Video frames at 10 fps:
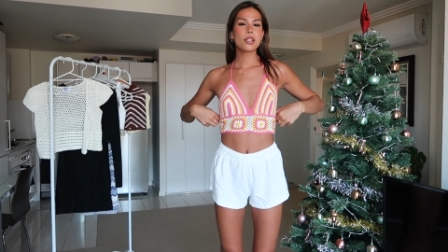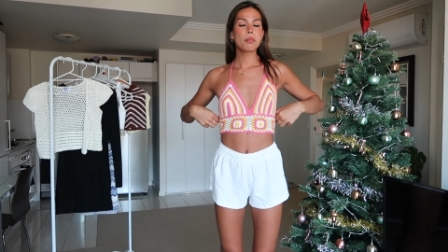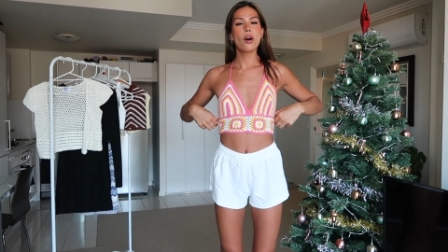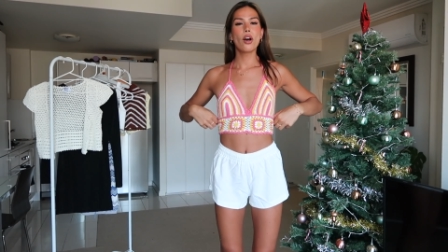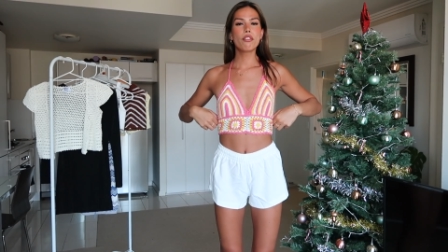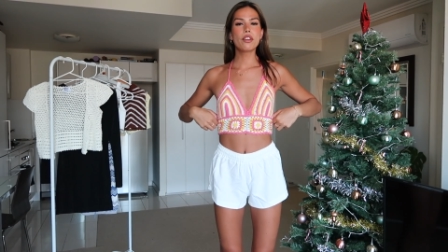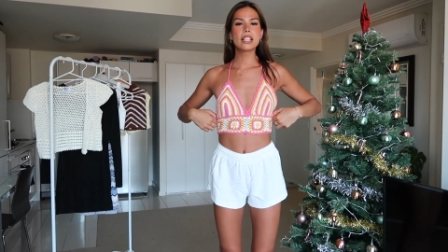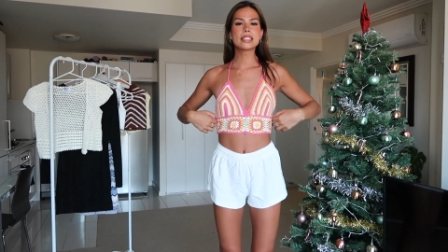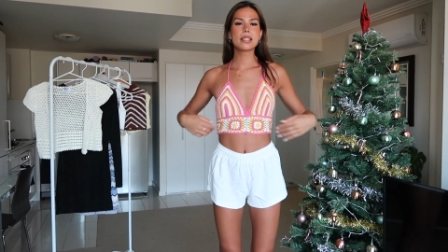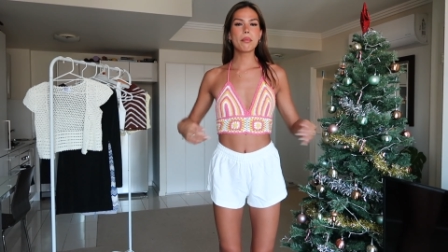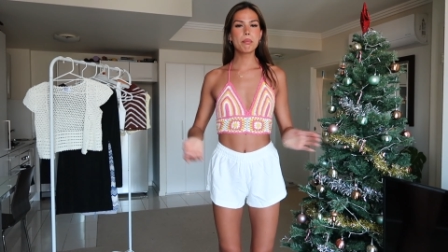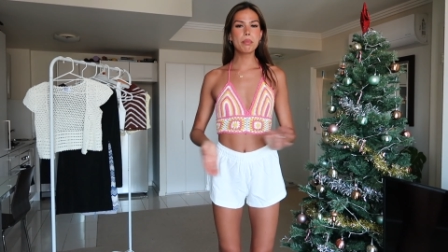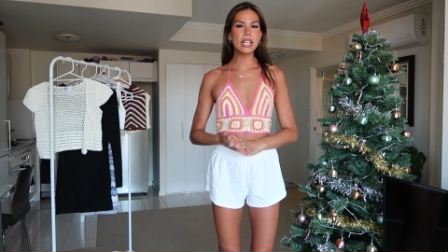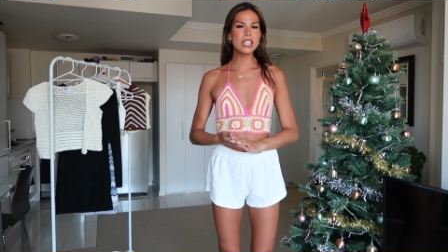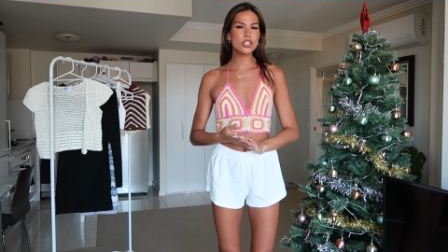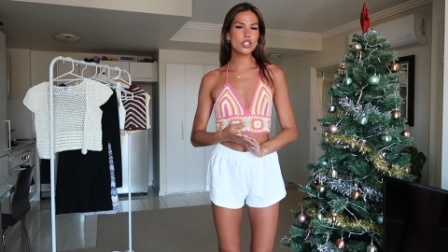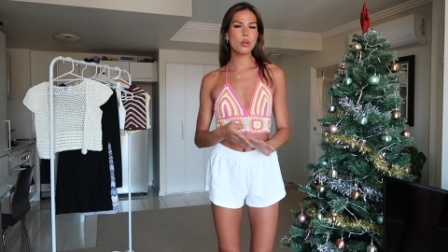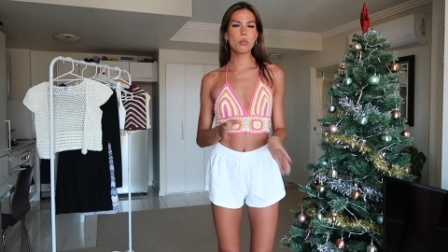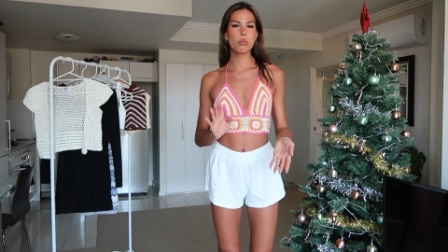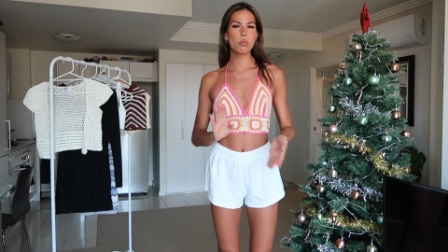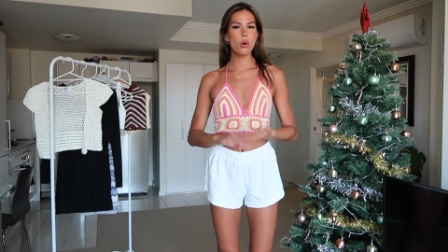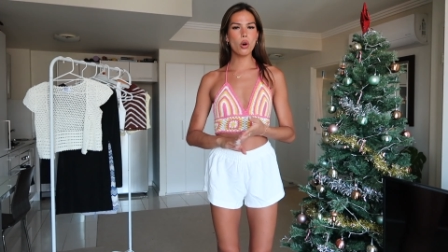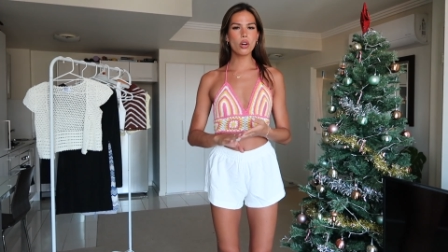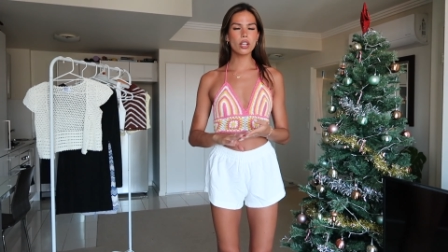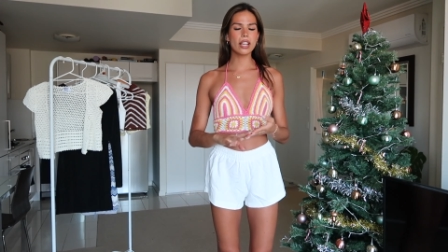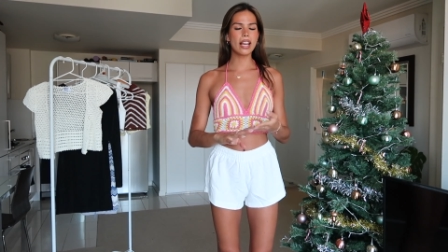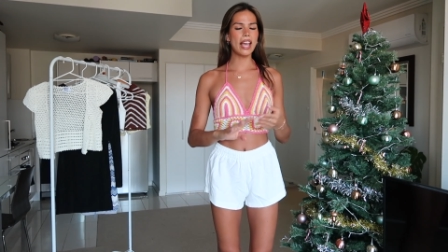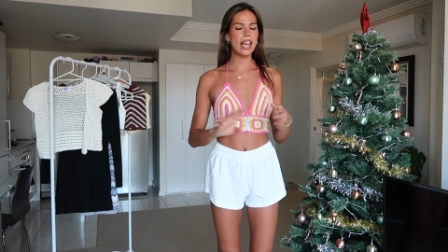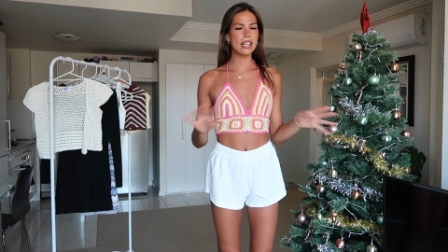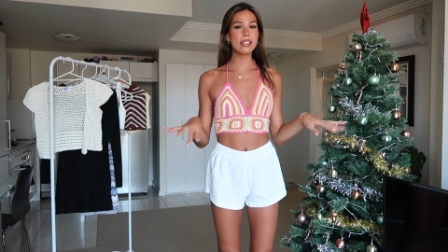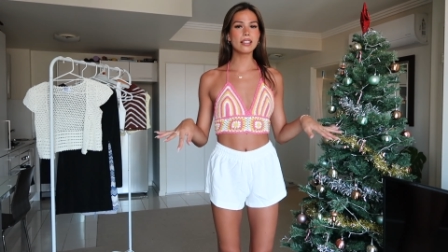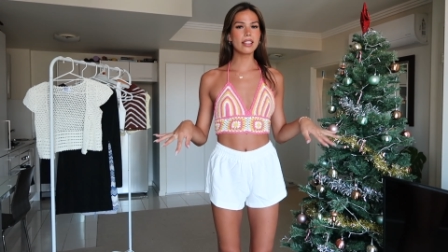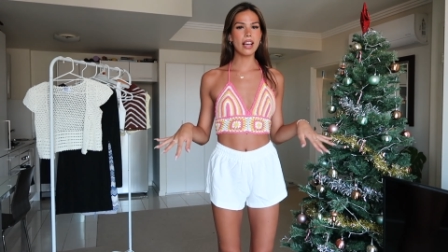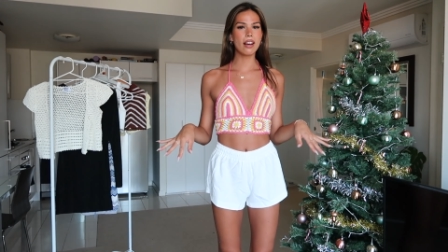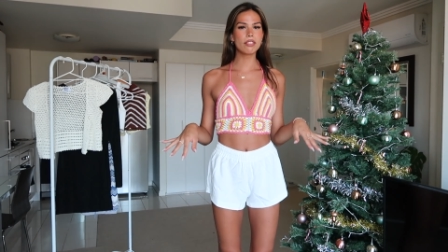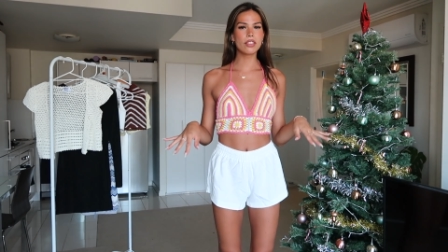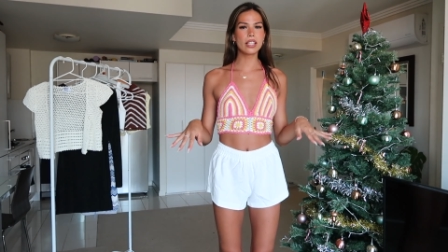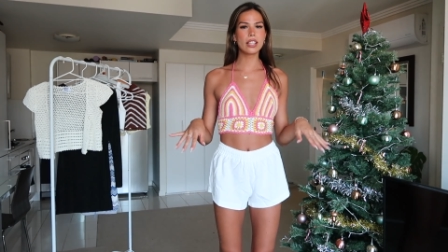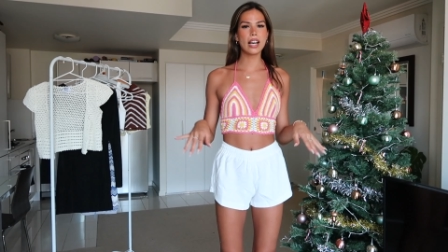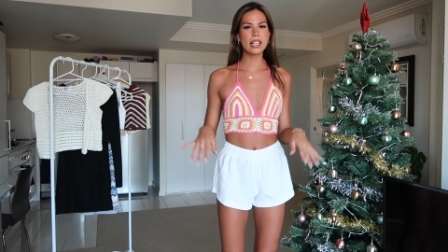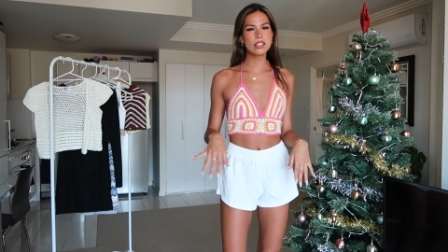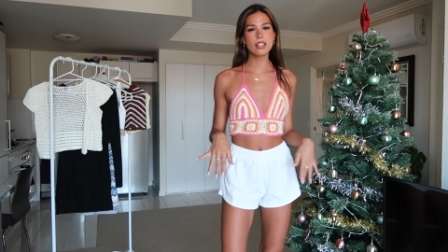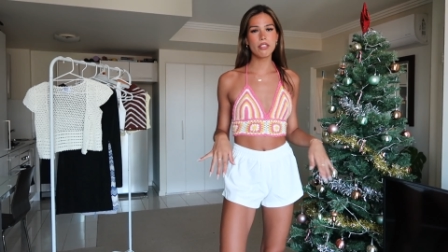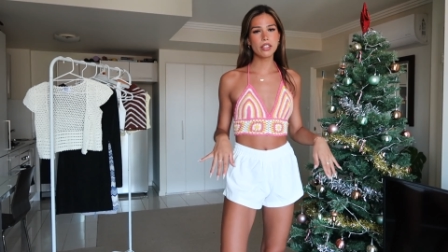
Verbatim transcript: the perfect beach walk anything outfit. I love